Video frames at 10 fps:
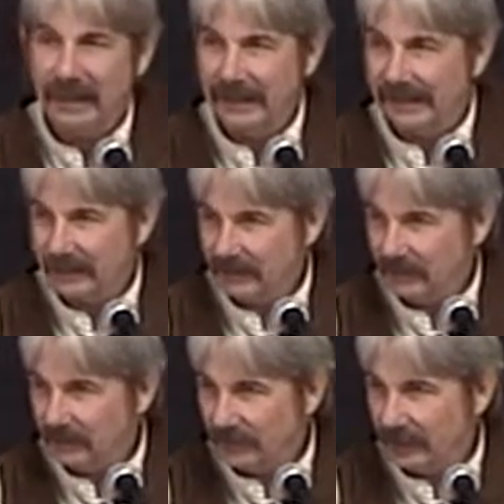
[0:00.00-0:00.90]
and
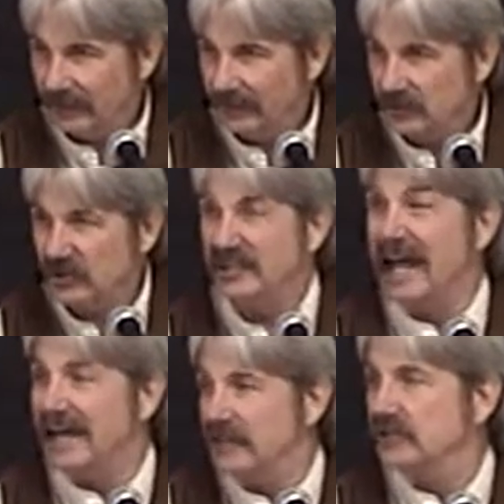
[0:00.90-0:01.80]
and
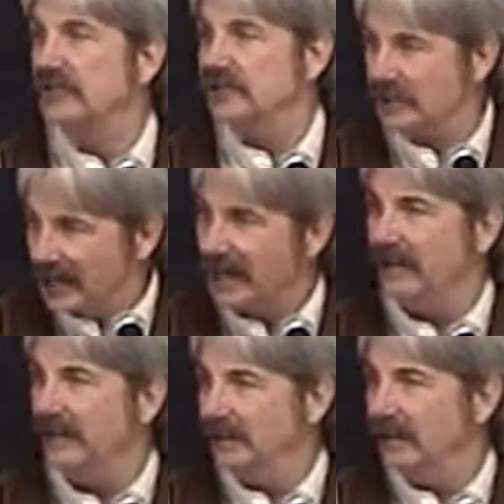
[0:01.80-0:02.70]
status as to
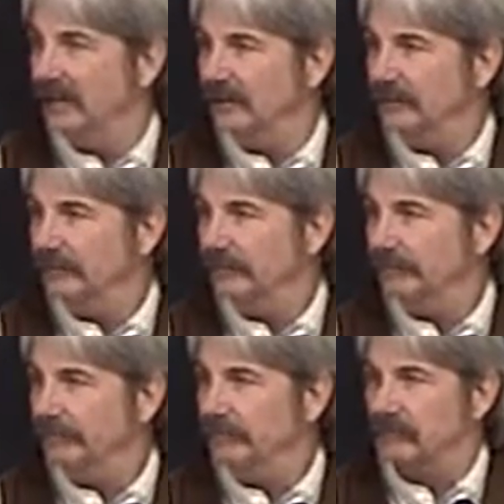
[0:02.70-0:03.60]
how they live.
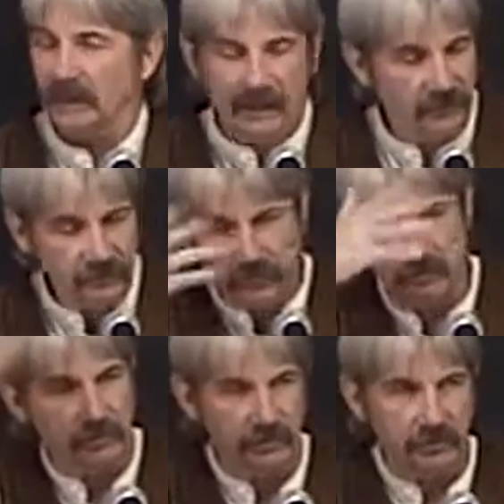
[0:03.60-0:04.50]
Yeah. And
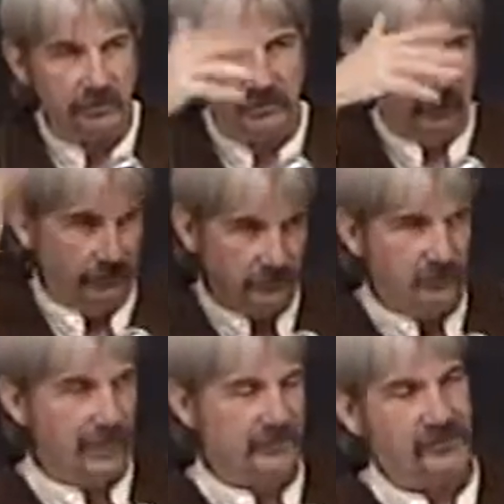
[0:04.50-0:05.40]
you you know,
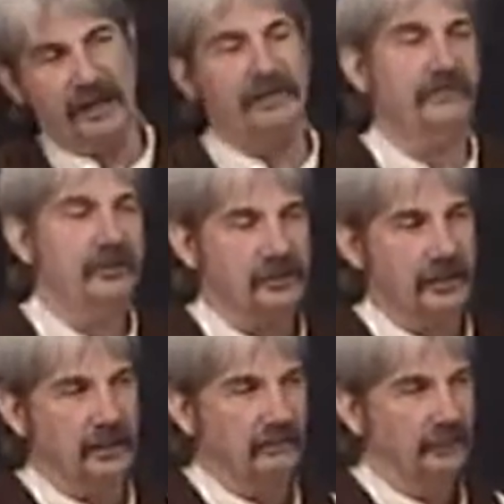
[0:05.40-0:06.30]
you answer that for
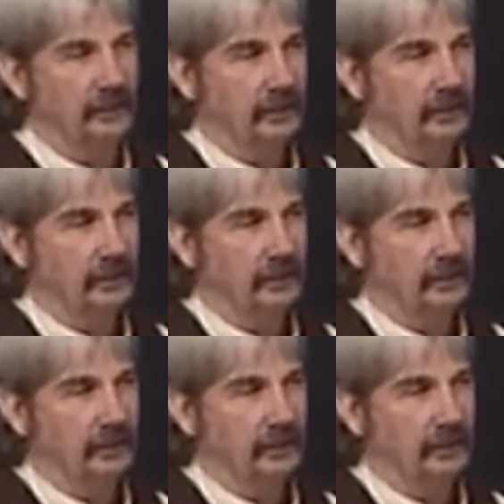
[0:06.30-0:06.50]
yourself.